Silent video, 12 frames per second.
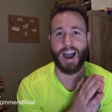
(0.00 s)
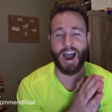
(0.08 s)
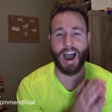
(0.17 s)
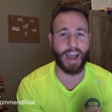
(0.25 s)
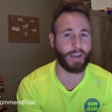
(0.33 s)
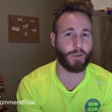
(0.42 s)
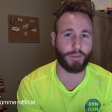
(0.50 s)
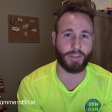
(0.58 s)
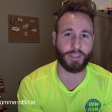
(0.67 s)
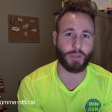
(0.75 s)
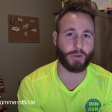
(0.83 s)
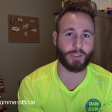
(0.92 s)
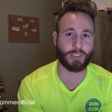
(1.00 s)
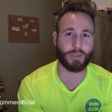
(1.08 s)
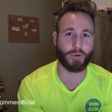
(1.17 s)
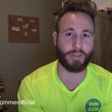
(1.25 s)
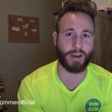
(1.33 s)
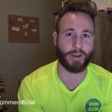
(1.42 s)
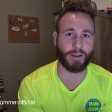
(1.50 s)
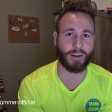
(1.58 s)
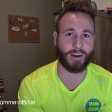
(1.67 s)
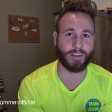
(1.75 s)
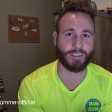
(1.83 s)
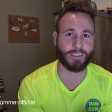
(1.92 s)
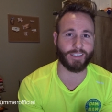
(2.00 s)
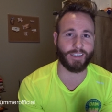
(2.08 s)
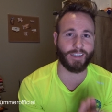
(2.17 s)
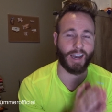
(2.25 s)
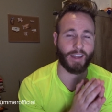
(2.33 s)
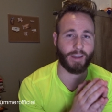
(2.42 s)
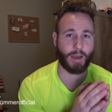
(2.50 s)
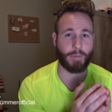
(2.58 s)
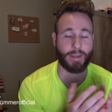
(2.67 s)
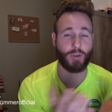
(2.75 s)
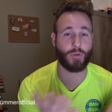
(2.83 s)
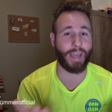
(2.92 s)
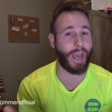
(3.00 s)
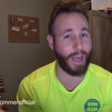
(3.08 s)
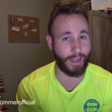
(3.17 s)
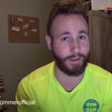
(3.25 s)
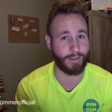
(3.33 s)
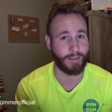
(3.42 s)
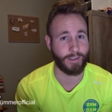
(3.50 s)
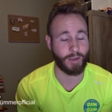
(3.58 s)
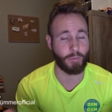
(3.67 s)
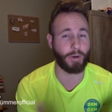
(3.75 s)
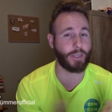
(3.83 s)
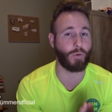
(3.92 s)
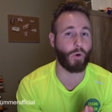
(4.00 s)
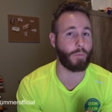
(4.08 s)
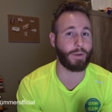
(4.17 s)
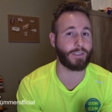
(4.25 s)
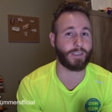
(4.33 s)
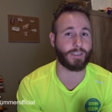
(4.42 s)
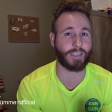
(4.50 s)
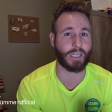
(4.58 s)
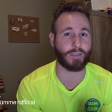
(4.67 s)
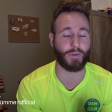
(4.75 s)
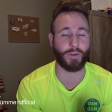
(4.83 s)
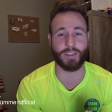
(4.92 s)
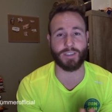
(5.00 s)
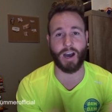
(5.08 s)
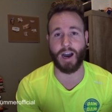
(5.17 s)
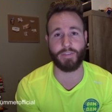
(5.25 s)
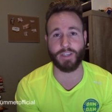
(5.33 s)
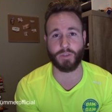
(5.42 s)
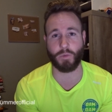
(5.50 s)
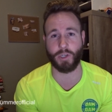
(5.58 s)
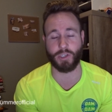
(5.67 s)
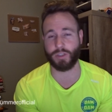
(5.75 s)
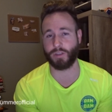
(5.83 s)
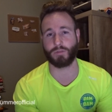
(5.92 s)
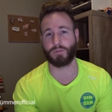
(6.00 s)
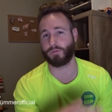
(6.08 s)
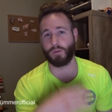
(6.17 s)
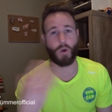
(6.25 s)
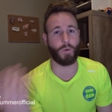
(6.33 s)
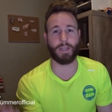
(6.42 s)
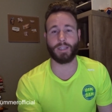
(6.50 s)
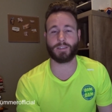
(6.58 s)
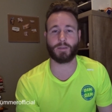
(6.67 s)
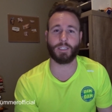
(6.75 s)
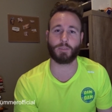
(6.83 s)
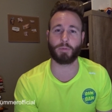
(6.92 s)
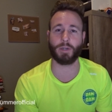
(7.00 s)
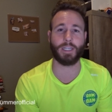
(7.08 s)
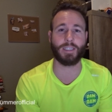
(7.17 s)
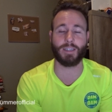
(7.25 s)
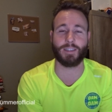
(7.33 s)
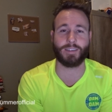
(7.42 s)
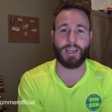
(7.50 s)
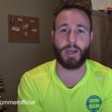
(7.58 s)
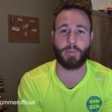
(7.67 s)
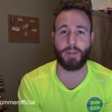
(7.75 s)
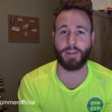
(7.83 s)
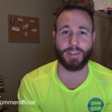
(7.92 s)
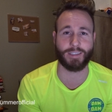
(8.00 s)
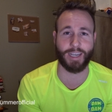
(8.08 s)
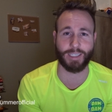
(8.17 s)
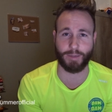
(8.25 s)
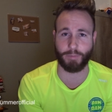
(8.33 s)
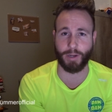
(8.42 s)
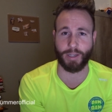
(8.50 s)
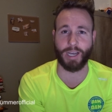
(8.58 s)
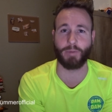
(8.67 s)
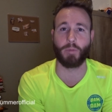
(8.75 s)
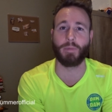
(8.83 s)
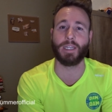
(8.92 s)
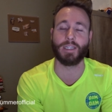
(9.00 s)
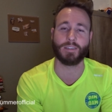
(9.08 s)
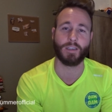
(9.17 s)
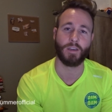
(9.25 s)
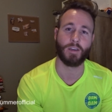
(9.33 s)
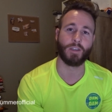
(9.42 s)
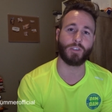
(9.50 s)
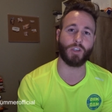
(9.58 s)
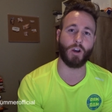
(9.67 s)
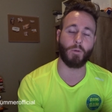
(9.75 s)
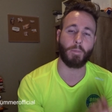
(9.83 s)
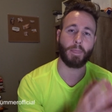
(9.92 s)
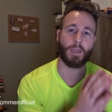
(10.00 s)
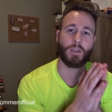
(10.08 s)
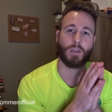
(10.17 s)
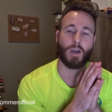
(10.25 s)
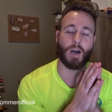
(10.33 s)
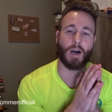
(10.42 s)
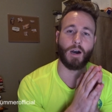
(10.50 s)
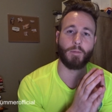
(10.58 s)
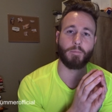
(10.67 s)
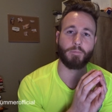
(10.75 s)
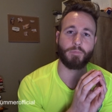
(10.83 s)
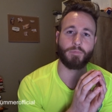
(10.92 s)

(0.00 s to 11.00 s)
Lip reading: I don't think you can do without it, honestly. I mean, you can, but you won't be as successful, and it's an obvious one just to throw in. It's pretty easy to set up. I think it takes about a couple minutes. So I'm